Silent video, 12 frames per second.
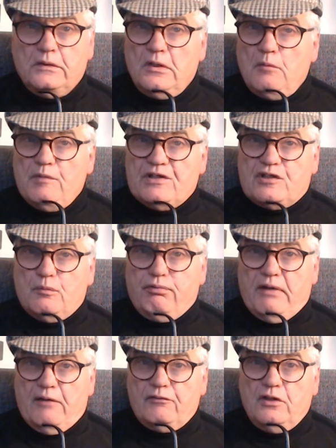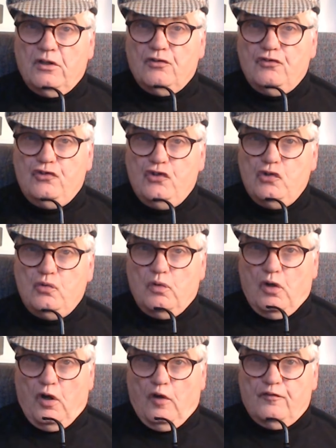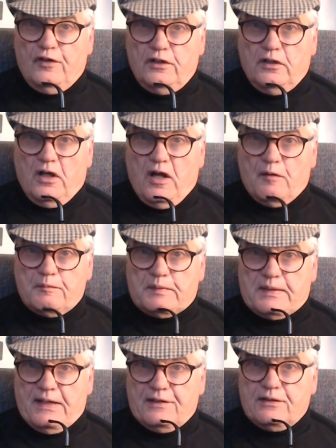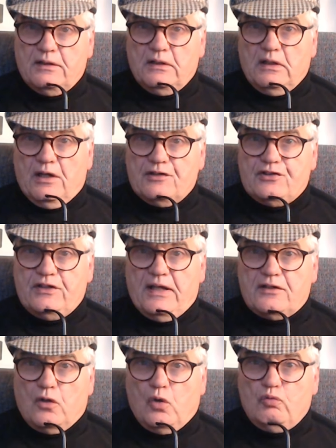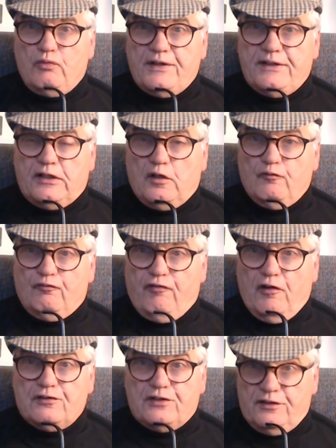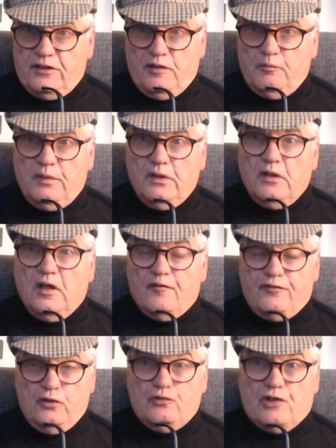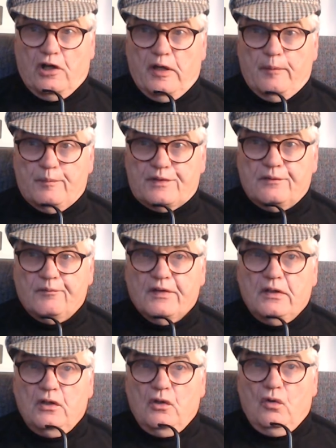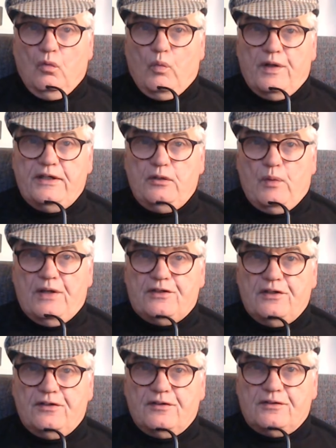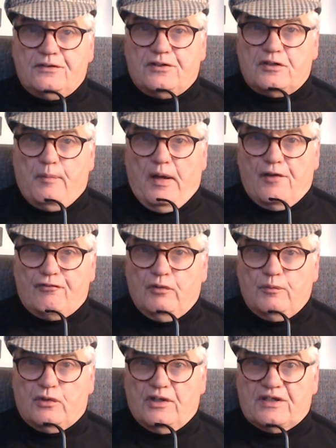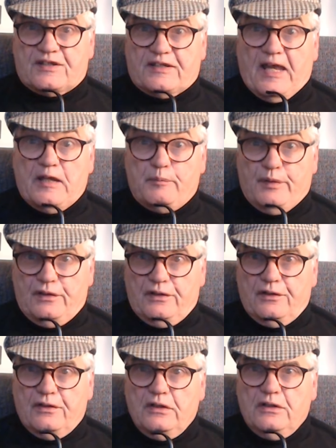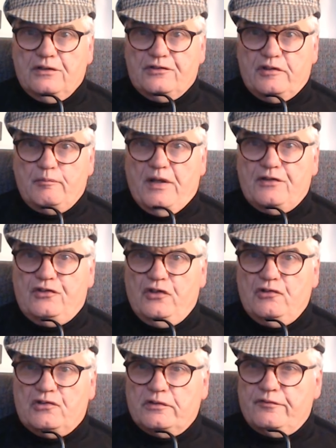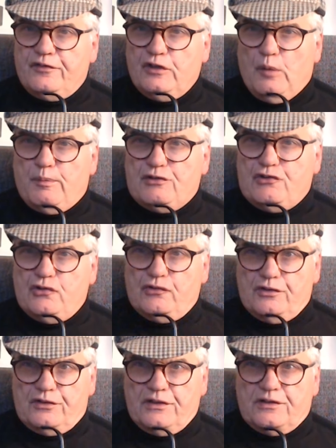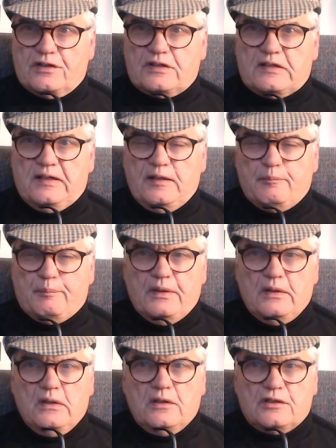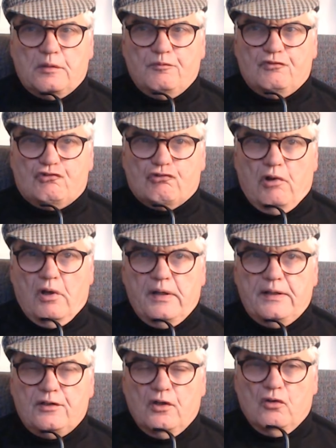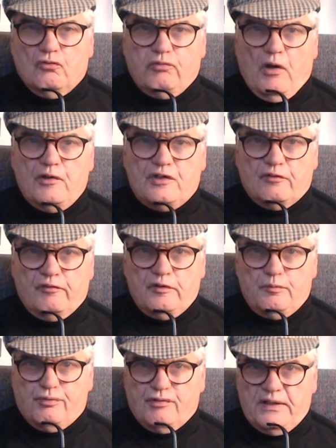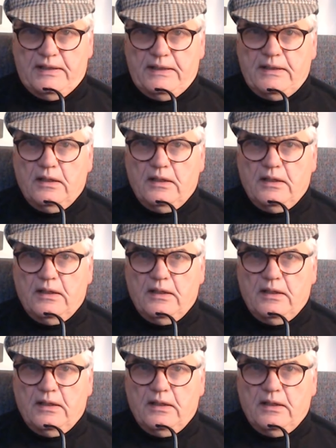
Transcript: Mr. Brown knew of her upset, as she had already confronted him a few times. When he went into the bathroom to escape her, she made use of the opportunity to slip some dried rosary pea,